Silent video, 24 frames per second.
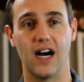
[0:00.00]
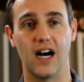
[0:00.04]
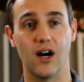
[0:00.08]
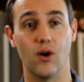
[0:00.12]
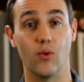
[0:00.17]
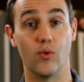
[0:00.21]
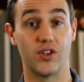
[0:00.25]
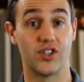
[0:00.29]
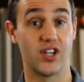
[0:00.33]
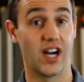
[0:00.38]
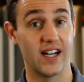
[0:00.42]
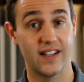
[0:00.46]

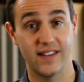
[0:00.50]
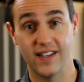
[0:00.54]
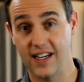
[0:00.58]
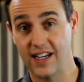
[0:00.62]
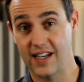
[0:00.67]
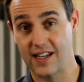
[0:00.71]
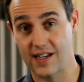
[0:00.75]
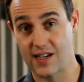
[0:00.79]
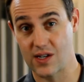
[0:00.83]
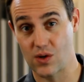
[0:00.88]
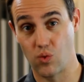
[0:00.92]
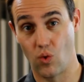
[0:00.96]
which I think
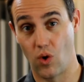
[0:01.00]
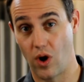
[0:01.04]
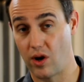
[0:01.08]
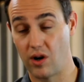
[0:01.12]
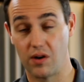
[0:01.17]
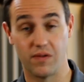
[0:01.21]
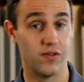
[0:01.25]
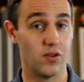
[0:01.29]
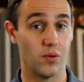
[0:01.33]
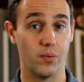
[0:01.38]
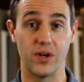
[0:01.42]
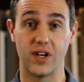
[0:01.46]
is
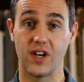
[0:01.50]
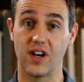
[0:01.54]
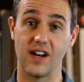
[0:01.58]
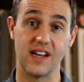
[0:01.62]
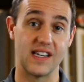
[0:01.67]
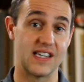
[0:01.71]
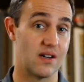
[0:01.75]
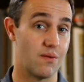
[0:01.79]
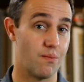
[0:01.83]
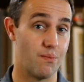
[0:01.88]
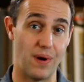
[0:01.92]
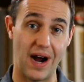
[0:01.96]
wonderful because
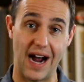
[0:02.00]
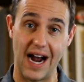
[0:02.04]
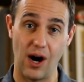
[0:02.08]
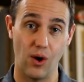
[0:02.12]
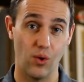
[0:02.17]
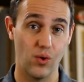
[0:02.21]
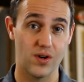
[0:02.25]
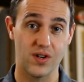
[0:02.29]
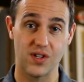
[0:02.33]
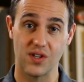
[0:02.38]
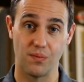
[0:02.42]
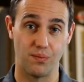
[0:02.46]
it
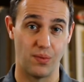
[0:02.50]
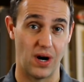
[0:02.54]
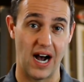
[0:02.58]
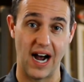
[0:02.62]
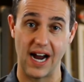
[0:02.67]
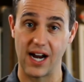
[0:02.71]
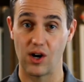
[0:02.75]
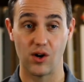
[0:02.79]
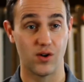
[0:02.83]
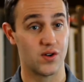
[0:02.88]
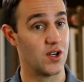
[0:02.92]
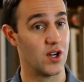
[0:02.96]
empowers the
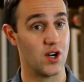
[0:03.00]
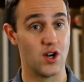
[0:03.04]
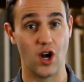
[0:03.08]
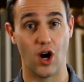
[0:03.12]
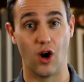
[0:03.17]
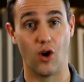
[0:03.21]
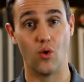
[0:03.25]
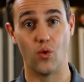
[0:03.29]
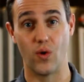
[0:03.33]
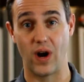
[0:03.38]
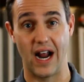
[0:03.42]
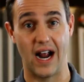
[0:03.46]
buyer to
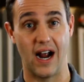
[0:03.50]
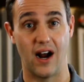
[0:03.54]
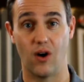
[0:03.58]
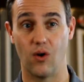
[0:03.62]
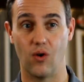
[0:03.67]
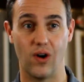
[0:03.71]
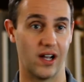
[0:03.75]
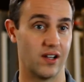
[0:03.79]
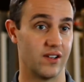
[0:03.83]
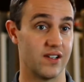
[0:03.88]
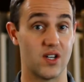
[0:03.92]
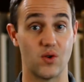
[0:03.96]
know now,
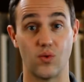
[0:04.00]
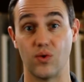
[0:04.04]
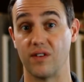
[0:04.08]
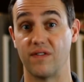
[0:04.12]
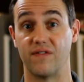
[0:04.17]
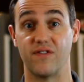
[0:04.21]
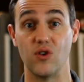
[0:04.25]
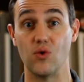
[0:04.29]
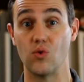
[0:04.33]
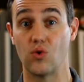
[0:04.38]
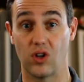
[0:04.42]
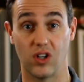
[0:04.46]
at least with a
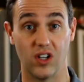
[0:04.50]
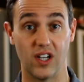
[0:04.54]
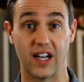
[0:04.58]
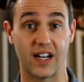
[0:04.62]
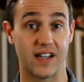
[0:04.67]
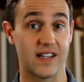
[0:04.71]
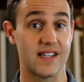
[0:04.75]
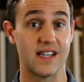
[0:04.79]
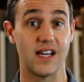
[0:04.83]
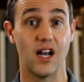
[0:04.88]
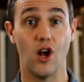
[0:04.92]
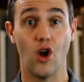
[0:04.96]
few
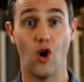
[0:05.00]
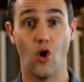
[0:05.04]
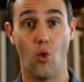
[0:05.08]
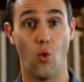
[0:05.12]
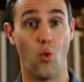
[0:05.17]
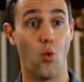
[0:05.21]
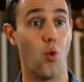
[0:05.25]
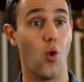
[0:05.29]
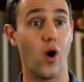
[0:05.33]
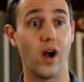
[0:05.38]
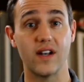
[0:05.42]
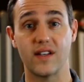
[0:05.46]
clicks,
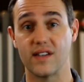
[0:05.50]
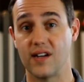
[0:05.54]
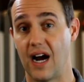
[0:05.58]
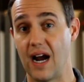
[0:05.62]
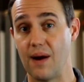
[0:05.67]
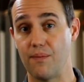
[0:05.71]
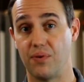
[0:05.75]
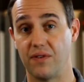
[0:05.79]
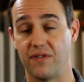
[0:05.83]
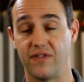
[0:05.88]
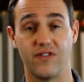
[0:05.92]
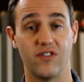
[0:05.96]
what type
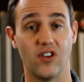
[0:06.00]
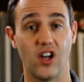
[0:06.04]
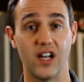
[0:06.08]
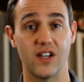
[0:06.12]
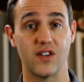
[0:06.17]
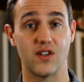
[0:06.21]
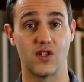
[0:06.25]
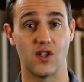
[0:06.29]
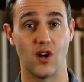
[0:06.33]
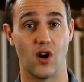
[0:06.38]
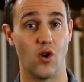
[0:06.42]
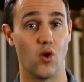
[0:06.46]
of flood
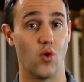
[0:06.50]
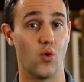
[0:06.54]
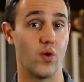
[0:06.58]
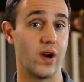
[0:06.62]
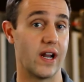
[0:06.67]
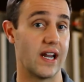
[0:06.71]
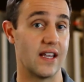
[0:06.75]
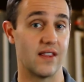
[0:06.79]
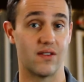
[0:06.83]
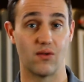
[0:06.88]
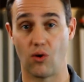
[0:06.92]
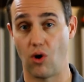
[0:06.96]
zone
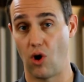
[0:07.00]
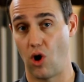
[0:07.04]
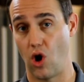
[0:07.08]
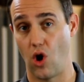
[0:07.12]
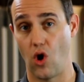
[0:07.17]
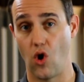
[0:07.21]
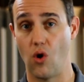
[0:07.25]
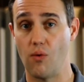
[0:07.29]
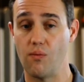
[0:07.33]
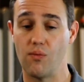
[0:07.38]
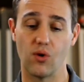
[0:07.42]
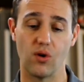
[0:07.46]
either a
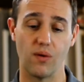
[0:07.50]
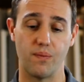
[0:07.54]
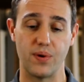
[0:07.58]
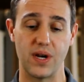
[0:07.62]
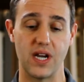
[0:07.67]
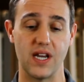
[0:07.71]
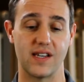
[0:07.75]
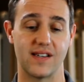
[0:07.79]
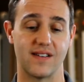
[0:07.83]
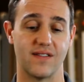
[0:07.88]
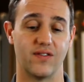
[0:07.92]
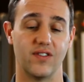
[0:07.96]
home or a
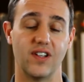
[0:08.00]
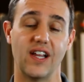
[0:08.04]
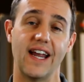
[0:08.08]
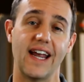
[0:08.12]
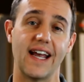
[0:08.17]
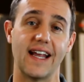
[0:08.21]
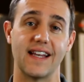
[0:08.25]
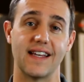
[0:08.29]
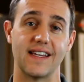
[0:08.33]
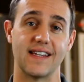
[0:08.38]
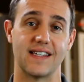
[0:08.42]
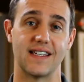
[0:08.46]
piece of
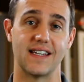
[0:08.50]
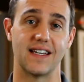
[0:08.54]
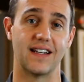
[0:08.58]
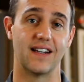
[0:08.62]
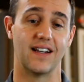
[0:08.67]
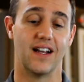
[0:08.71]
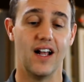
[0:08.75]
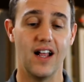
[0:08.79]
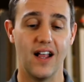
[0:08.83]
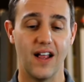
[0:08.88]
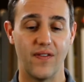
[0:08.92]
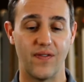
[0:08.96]
land is in.
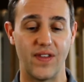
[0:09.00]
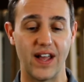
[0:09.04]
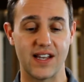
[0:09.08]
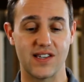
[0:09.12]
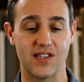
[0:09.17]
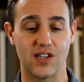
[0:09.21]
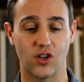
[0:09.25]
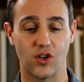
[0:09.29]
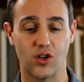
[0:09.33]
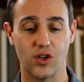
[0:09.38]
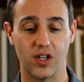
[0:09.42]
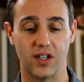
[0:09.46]
That's a
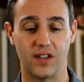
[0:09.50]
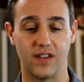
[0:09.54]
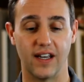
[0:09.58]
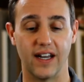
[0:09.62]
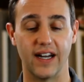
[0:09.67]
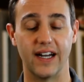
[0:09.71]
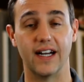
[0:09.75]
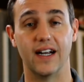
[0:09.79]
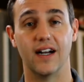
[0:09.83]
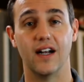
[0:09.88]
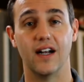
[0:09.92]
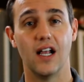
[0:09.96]
good thing.